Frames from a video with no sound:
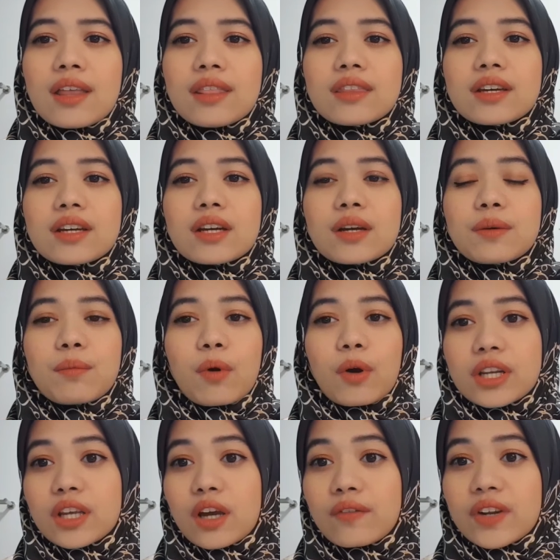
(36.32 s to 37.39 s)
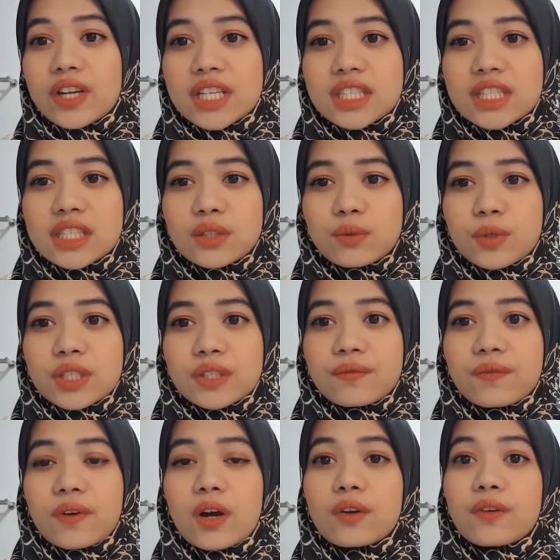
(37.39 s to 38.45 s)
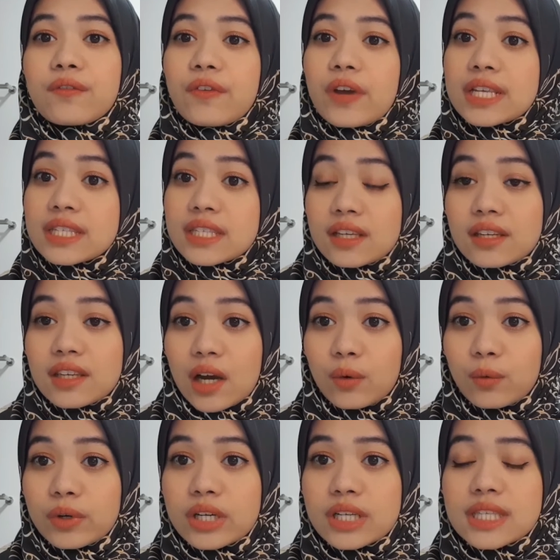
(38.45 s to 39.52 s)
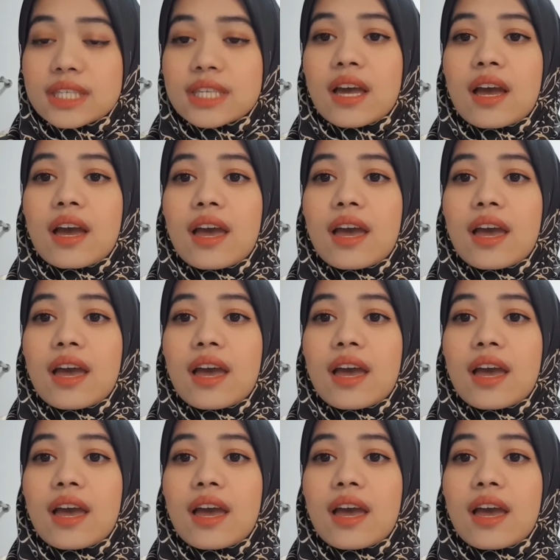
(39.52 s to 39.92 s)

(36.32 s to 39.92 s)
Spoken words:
The body of the deceased was found facing downwards